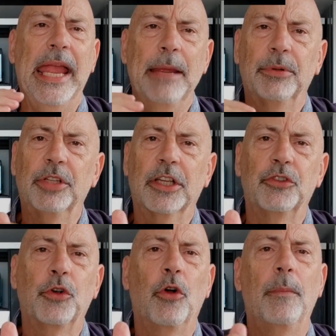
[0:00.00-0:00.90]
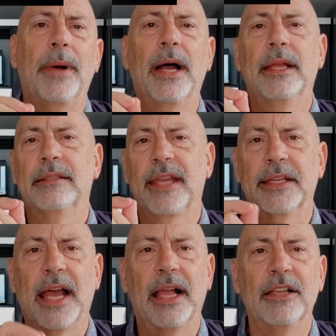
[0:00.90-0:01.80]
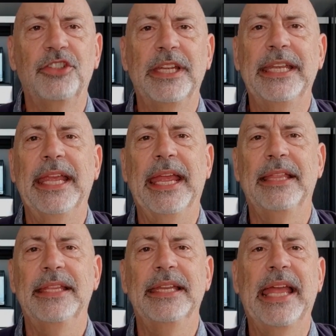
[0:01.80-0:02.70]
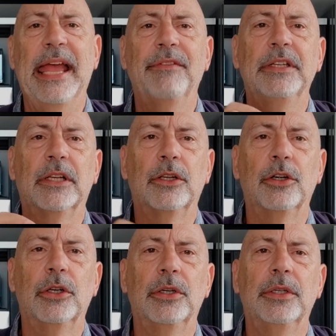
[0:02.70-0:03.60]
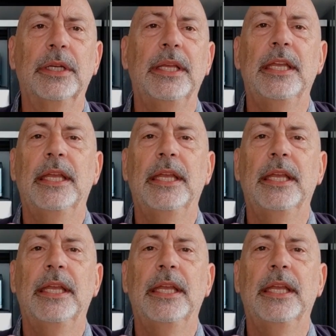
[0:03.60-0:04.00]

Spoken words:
able to control my psychology and then having to learn